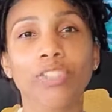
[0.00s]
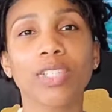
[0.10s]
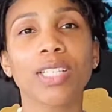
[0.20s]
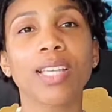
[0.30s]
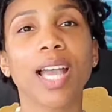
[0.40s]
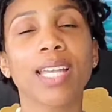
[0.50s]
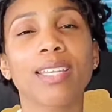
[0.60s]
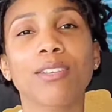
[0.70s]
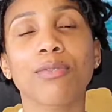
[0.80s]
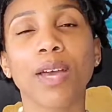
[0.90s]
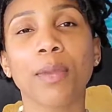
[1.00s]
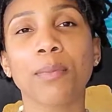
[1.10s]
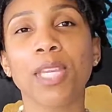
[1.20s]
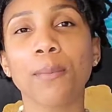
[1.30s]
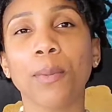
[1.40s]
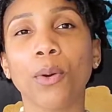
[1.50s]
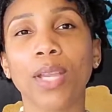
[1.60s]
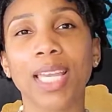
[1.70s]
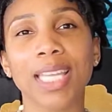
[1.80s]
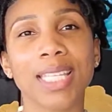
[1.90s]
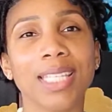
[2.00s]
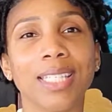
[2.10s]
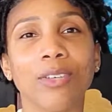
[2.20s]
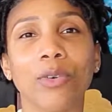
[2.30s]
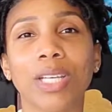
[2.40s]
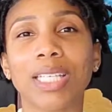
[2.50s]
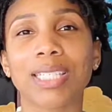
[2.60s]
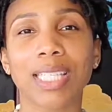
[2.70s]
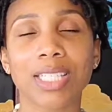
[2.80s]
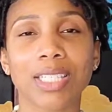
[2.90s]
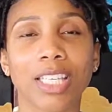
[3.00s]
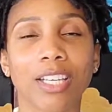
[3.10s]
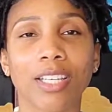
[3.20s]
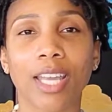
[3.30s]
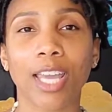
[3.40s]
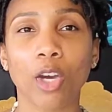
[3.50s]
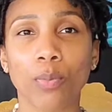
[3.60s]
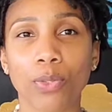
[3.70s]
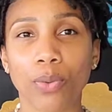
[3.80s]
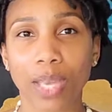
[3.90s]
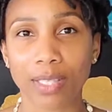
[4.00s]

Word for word: You'll need to identify people in the organization that are going to help you